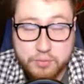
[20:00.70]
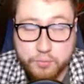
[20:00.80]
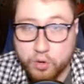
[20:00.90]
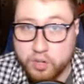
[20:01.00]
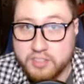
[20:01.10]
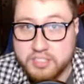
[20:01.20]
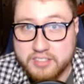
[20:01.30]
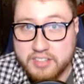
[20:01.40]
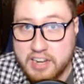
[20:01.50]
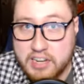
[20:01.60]
worth
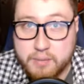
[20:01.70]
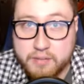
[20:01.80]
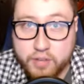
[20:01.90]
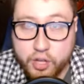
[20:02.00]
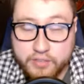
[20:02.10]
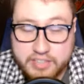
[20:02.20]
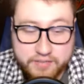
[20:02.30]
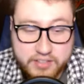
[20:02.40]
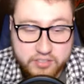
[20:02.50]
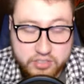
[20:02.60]
just getting him involved if
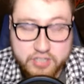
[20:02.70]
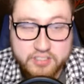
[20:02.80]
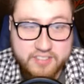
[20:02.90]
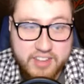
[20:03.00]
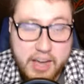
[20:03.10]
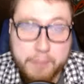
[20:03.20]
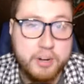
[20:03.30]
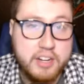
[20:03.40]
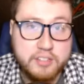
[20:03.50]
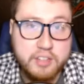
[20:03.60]
it's just
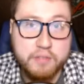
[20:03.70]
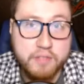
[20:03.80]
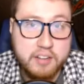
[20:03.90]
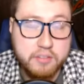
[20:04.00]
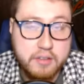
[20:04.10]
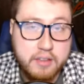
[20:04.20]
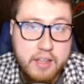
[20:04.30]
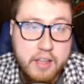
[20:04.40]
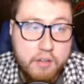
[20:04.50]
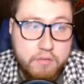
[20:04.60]
operating so effectively
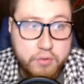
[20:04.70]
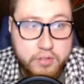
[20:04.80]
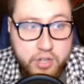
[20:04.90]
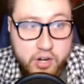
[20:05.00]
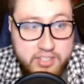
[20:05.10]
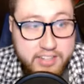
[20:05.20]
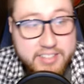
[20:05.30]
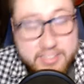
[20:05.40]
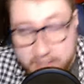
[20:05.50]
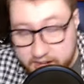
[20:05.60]
for the Chargers. Now, the
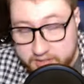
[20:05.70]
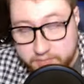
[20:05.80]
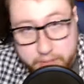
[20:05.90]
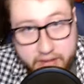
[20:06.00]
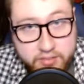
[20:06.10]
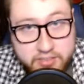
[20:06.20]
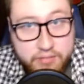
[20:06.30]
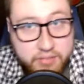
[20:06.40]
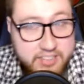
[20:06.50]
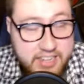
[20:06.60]
Cincinnati Bengals
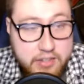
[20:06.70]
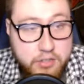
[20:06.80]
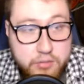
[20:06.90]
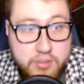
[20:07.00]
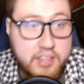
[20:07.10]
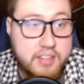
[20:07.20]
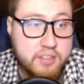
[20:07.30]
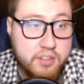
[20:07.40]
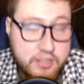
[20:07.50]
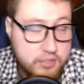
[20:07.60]
defense, I do think is
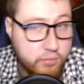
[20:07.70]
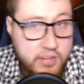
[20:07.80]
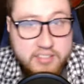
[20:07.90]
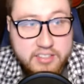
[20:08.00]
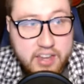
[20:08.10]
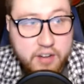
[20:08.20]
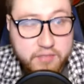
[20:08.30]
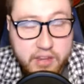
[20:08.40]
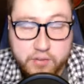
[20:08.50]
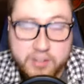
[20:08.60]
good. There's a reason they are
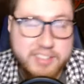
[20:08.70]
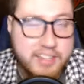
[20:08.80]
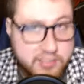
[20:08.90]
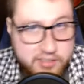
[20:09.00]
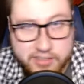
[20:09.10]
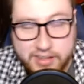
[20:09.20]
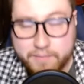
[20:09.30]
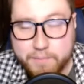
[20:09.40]
favored. It's not just because